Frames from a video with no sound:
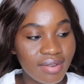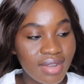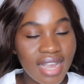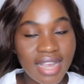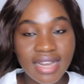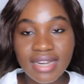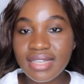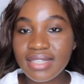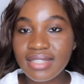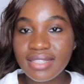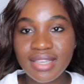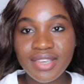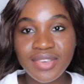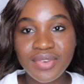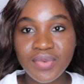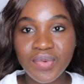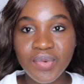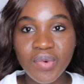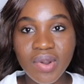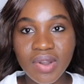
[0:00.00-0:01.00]
Anything
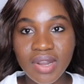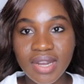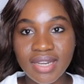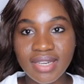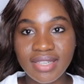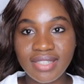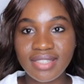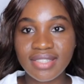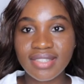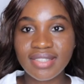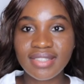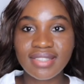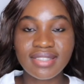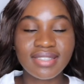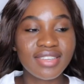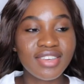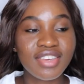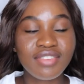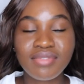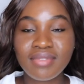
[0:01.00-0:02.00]
you want, just
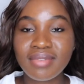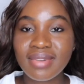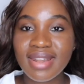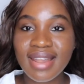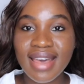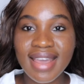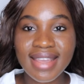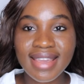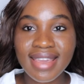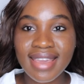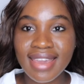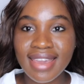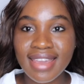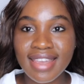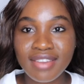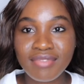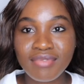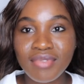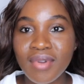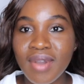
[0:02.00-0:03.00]
if you like
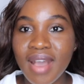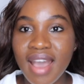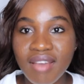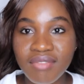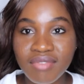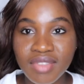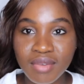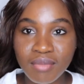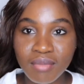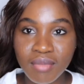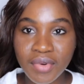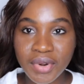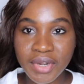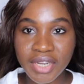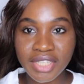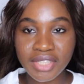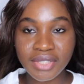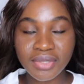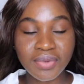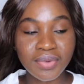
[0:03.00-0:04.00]
it, if you have the
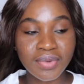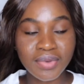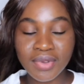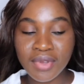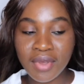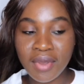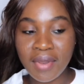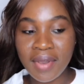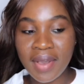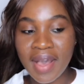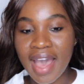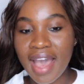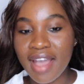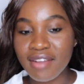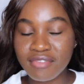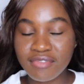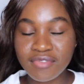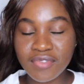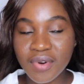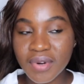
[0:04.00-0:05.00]
money to
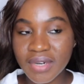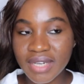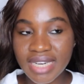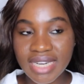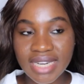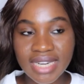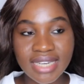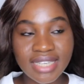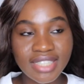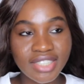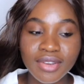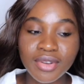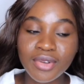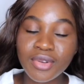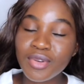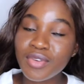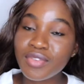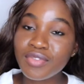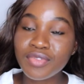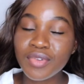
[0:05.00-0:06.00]
afford it,
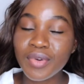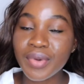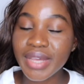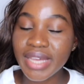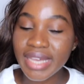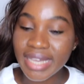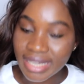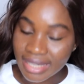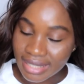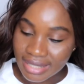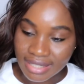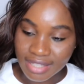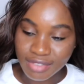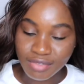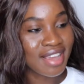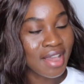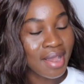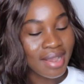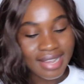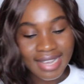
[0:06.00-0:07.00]
go for it.
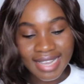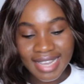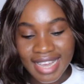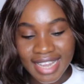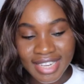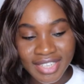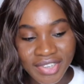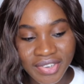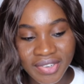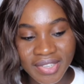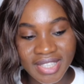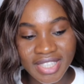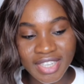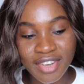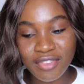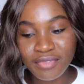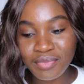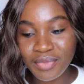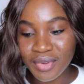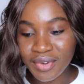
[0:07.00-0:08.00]
If you get
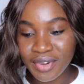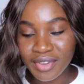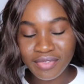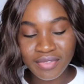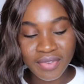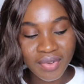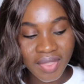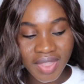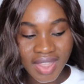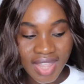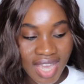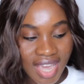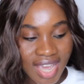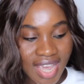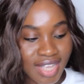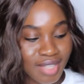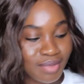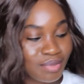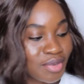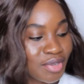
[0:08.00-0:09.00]
yourself beautiful
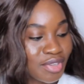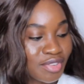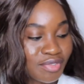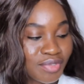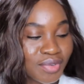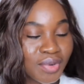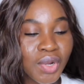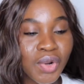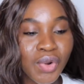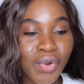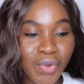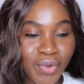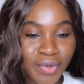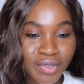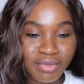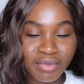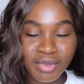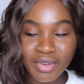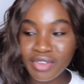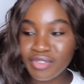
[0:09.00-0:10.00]
things, beautiful
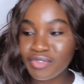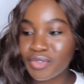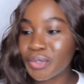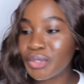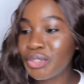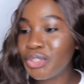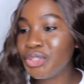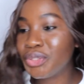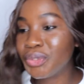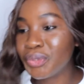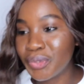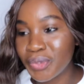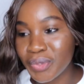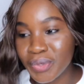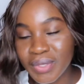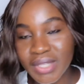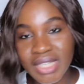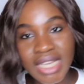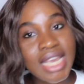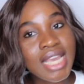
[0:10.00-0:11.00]
clothes, beautiful
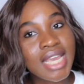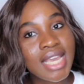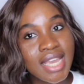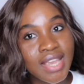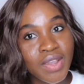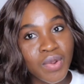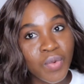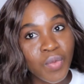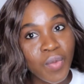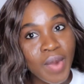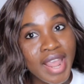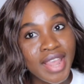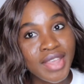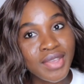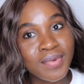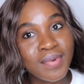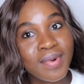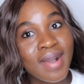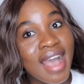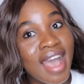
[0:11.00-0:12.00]
shoes when
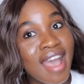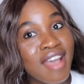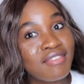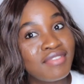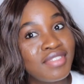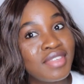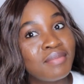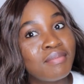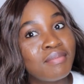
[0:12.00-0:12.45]
you have the